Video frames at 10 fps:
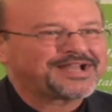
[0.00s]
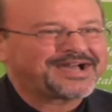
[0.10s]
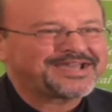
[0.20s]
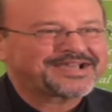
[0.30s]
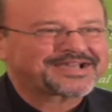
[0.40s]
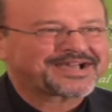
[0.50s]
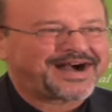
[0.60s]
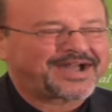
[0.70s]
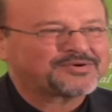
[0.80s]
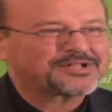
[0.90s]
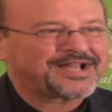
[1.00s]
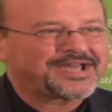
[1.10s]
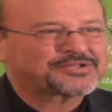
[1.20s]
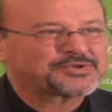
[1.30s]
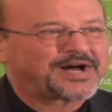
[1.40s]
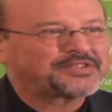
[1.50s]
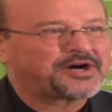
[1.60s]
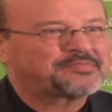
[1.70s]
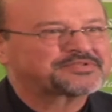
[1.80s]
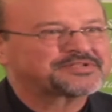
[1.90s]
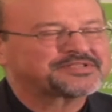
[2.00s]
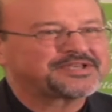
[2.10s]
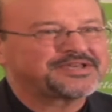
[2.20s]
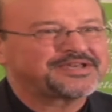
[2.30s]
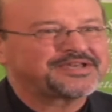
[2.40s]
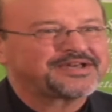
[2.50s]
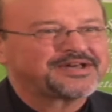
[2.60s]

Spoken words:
I would like to adopt the